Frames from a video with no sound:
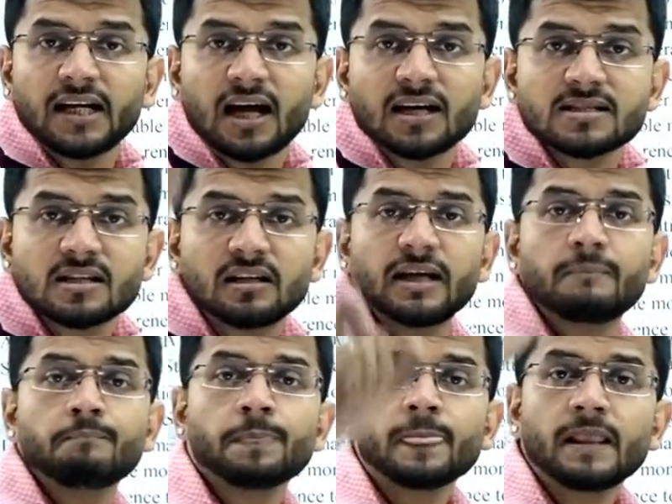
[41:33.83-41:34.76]
8 hours
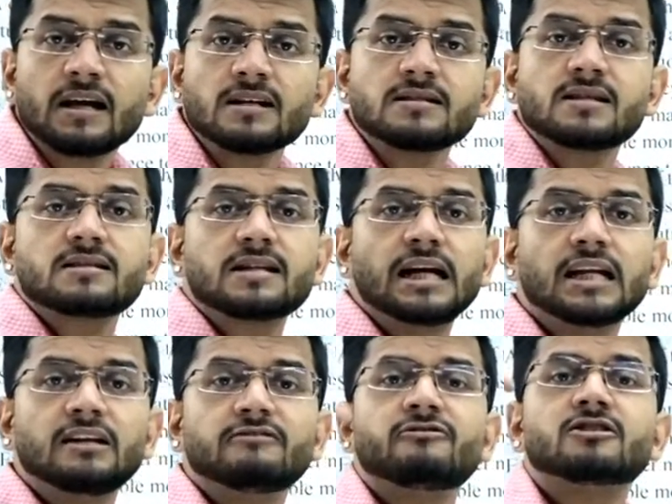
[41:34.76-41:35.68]
a day,
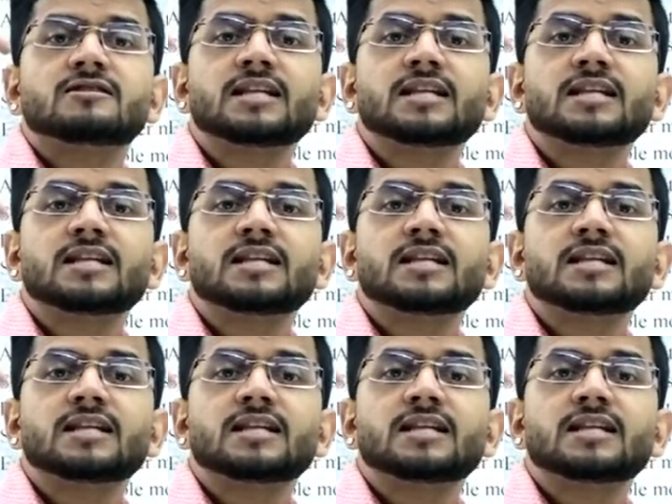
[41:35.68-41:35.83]
consistently,